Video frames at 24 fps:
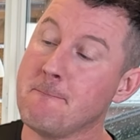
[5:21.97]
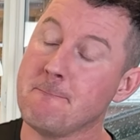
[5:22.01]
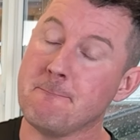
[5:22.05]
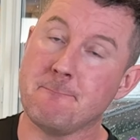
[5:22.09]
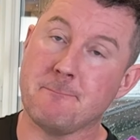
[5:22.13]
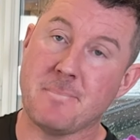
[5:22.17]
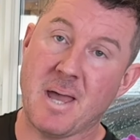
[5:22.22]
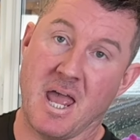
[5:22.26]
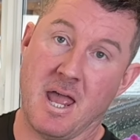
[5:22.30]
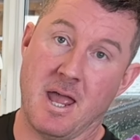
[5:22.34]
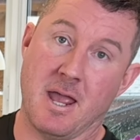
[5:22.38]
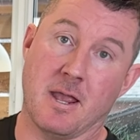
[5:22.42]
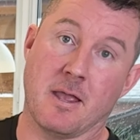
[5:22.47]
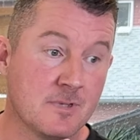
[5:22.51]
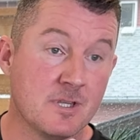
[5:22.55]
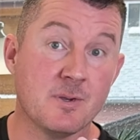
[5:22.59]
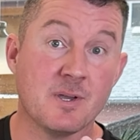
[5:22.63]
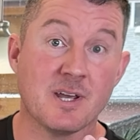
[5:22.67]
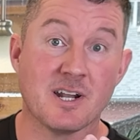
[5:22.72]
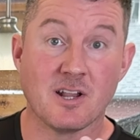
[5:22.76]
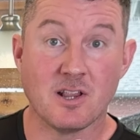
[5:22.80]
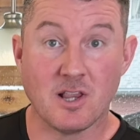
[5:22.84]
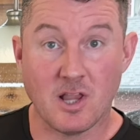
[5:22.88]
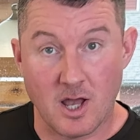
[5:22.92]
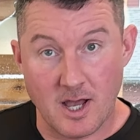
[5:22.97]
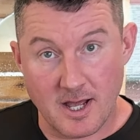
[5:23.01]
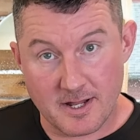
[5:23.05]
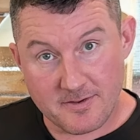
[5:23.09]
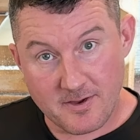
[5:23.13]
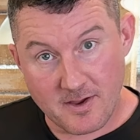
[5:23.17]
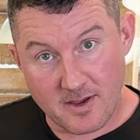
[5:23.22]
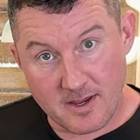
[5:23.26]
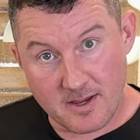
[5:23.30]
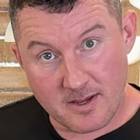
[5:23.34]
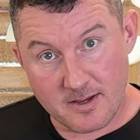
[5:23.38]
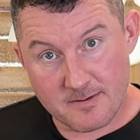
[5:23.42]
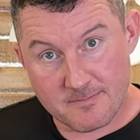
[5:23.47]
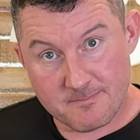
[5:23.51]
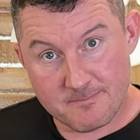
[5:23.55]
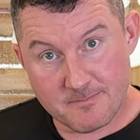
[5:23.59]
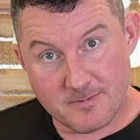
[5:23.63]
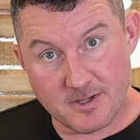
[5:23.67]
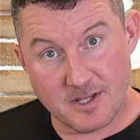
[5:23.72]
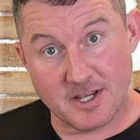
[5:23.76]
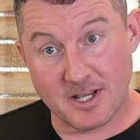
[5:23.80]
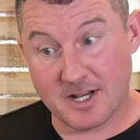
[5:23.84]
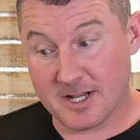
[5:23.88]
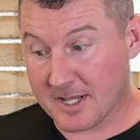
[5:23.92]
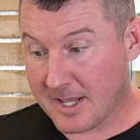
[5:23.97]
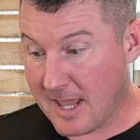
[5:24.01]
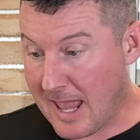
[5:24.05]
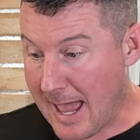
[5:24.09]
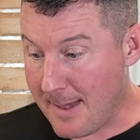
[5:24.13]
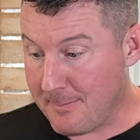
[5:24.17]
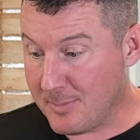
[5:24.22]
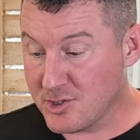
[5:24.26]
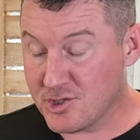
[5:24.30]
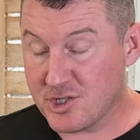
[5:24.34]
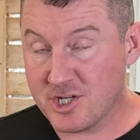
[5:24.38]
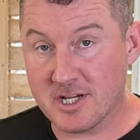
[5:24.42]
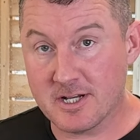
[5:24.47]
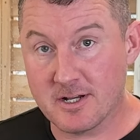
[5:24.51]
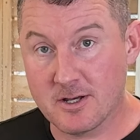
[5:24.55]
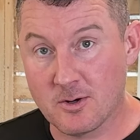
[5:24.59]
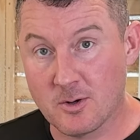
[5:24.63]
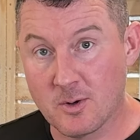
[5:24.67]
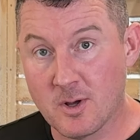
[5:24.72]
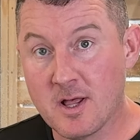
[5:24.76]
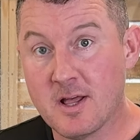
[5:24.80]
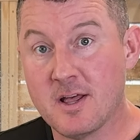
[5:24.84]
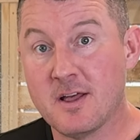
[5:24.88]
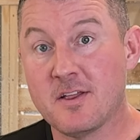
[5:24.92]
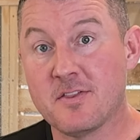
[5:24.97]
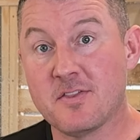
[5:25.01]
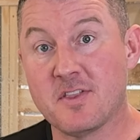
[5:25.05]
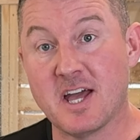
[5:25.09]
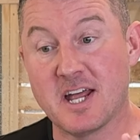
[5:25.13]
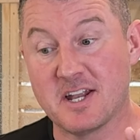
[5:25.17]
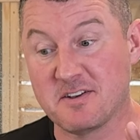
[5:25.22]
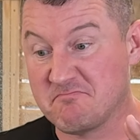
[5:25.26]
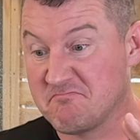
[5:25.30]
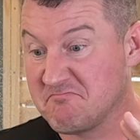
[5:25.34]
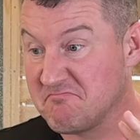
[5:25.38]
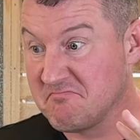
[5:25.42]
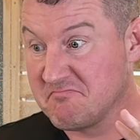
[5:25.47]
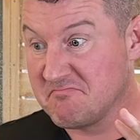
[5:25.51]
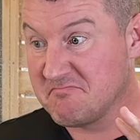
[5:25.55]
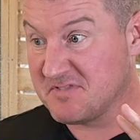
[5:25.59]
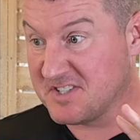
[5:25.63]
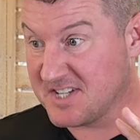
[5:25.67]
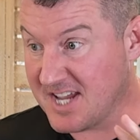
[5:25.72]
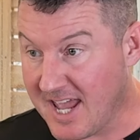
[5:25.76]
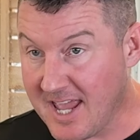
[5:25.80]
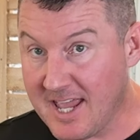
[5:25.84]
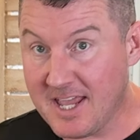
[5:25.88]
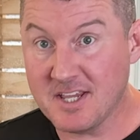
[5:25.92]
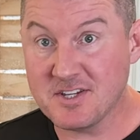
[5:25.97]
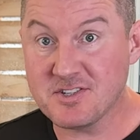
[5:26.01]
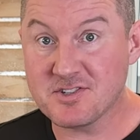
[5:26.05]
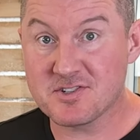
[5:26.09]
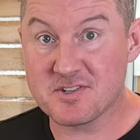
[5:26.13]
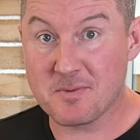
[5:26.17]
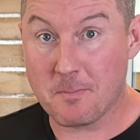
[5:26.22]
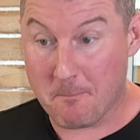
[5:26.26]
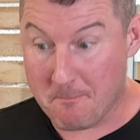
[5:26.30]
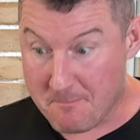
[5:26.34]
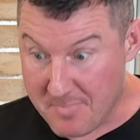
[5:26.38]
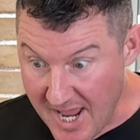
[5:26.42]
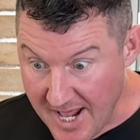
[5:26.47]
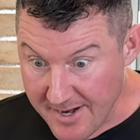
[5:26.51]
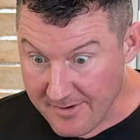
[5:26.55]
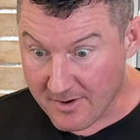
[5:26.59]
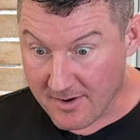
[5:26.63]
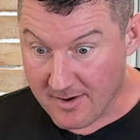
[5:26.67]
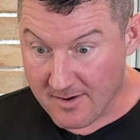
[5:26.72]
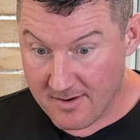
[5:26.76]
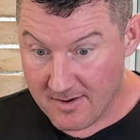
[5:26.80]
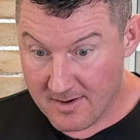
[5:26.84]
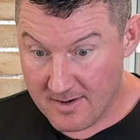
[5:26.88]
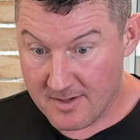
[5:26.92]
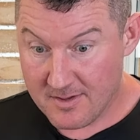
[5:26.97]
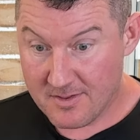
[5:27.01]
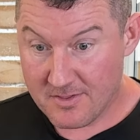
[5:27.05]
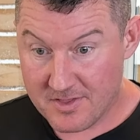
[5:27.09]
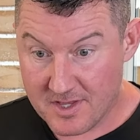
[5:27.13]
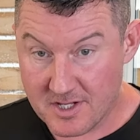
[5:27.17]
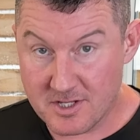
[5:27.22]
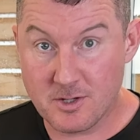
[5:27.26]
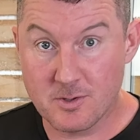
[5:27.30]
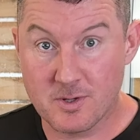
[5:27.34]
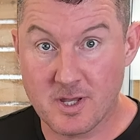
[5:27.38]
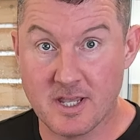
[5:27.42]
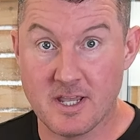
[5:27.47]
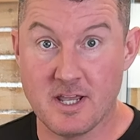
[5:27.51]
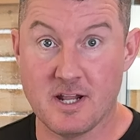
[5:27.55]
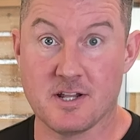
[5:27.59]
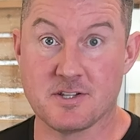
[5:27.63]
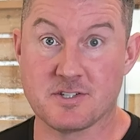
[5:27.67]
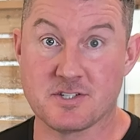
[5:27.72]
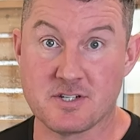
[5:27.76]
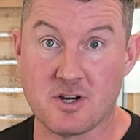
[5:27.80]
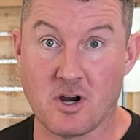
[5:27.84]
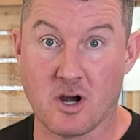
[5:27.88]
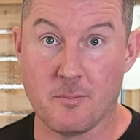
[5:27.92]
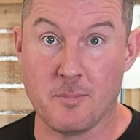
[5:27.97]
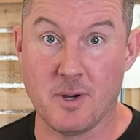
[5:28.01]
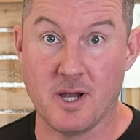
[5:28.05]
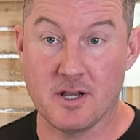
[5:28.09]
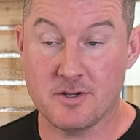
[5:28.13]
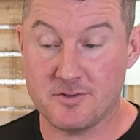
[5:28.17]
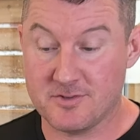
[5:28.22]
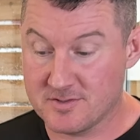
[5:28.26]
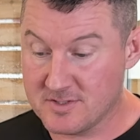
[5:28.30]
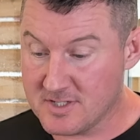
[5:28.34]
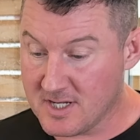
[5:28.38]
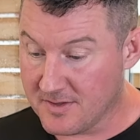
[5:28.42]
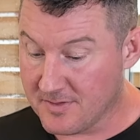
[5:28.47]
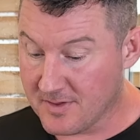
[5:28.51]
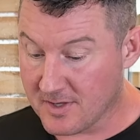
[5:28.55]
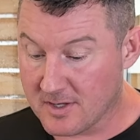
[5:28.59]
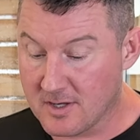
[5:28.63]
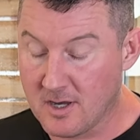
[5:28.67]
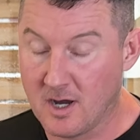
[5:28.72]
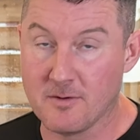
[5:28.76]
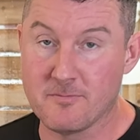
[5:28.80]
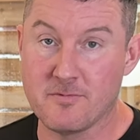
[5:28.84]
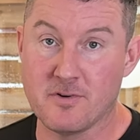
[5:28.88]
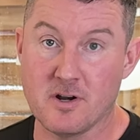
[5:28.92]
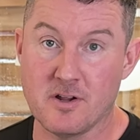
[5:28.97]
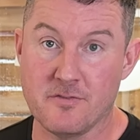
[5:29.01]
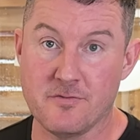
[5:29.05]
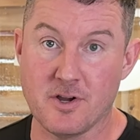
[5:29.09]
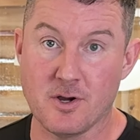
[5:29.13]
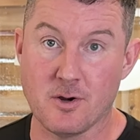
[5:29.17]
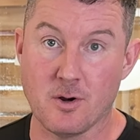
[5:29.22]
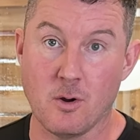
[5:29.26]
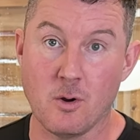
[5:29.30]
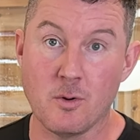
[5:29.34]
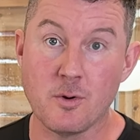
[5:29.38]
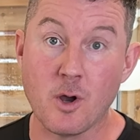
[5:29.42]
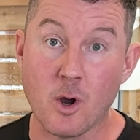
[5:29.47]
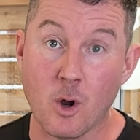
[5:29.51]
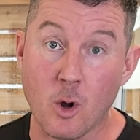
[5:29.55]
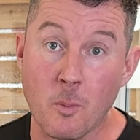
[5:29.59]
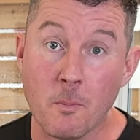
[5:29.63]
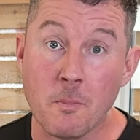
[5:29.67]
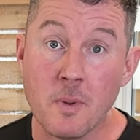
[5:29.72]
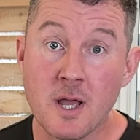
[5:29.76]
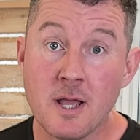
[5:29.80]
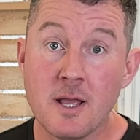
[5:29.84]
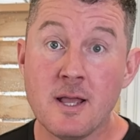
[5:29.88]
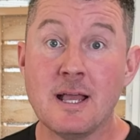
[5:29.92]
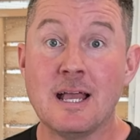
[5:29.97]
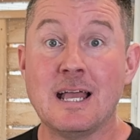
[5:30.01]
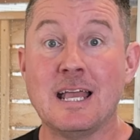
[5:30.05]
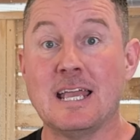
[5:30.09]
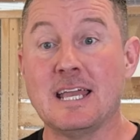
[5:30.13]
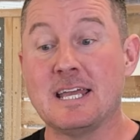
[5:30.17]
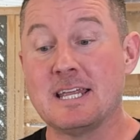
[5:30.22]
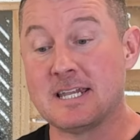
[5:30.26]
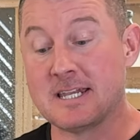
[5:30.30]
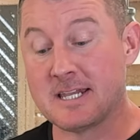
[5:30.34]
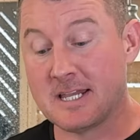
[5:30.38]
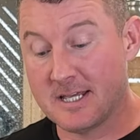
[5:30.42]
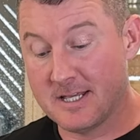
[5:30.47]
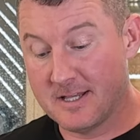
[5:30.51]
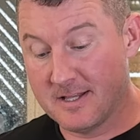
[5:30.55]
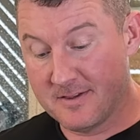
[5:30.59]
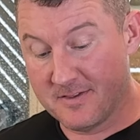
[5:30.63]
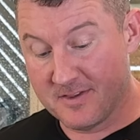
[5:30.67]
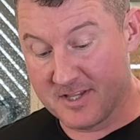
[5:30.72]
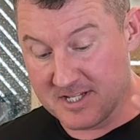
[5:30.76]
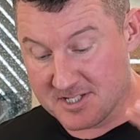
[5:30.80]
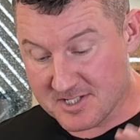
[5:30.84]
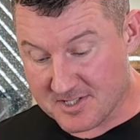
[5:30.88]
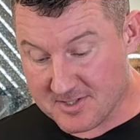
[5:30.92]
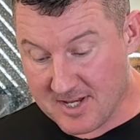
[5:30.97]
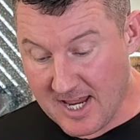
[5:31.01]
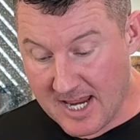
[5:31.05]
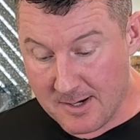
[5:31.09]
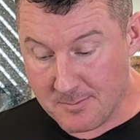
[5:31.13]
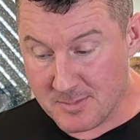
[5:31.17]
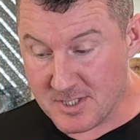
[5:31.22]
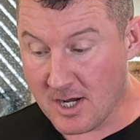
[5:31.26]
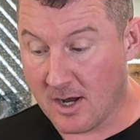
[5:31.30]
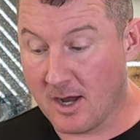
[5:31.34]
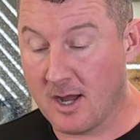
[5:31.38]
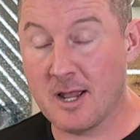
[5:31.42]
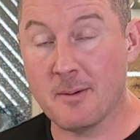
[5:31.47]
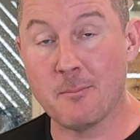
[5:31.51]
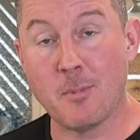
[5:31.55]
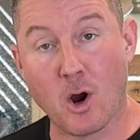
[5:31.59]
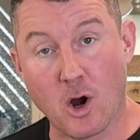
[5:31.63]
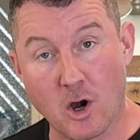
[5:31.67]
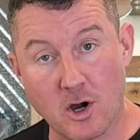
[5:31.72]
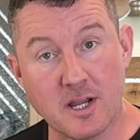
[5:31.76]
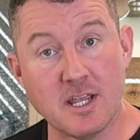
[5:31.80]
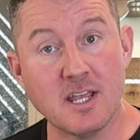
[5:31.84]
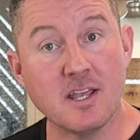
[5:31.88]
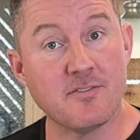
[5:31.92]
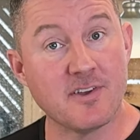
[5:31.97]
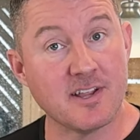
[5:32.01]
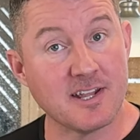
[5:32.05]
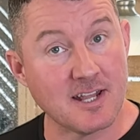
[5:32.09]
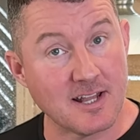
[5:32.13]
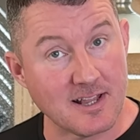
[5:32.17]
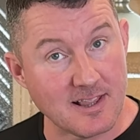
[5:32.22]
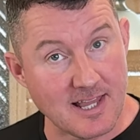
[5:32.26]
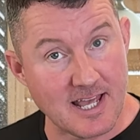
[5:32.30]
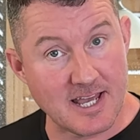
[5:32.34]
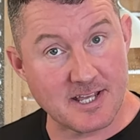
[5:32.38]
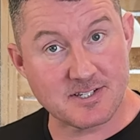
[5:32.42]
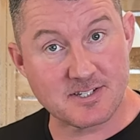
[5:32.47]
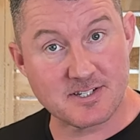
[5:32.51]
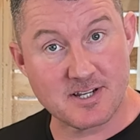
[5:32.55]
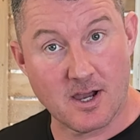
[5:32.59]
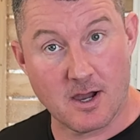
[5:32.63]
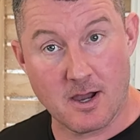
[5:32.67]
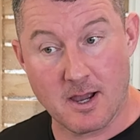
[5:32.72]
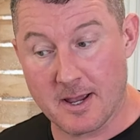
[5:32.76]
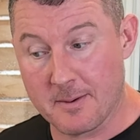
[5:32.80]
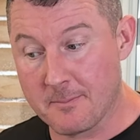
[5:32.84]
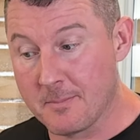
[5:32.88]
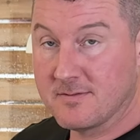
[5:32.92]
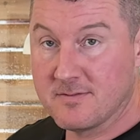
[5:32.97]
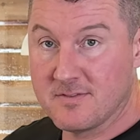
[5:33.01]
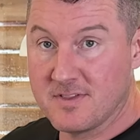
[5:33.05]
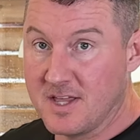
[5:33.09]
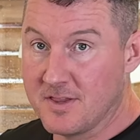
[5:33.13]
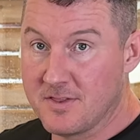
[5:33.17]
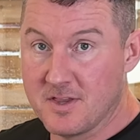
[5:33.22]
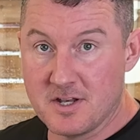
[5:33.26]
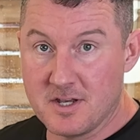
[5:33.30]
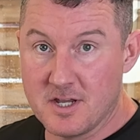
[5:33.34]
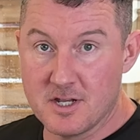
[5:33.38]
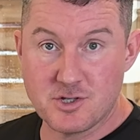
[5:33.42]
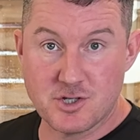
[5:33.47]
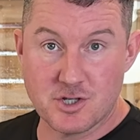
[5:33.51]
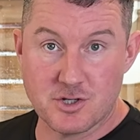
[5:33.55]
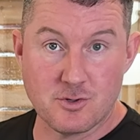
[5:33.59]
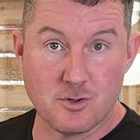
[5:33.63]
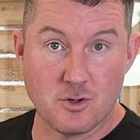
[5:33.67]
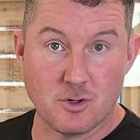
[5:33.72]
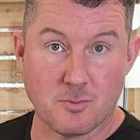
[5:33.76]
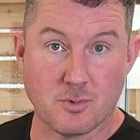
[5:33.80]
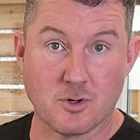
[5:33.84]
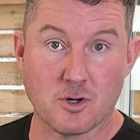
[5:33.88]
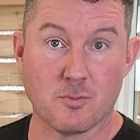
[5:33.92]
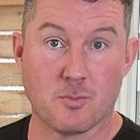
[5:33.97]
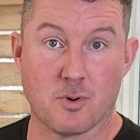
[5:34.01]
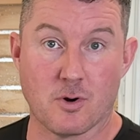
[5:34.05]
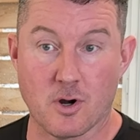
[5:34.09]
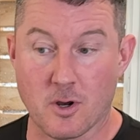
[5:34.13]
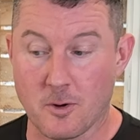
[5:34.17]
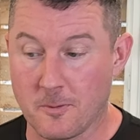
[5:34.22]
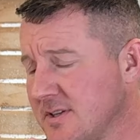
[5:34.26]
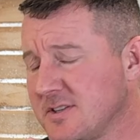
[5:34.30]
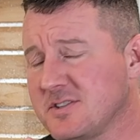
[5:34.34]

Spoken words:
Bang. You get a latte, you get a cappuccino that tastes better than you can get at Starbucks in the comfort of your own home in the same time or even less time than the Ninja Dual Brew Pro.